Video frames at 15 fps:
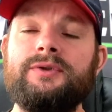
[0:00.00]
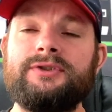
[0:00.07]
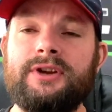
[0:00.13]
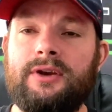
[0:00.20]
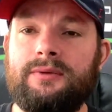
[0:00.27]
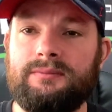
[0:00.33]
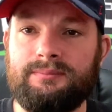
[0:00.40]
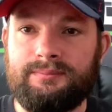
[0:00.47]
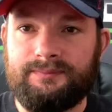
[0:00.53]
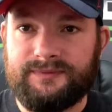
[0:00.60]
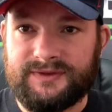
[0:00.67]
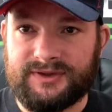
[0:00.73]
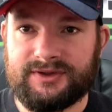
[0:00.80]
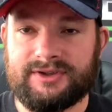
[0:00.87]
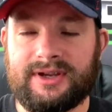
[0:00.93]
So
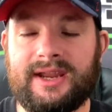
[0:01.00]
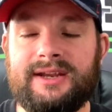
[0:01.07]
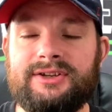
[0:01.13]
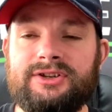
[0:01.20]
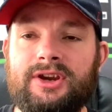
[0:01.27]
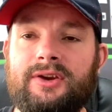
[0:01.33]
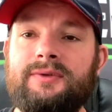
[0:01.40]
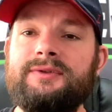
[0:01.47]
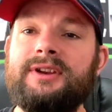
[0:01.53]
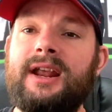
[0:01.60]
stay tuned,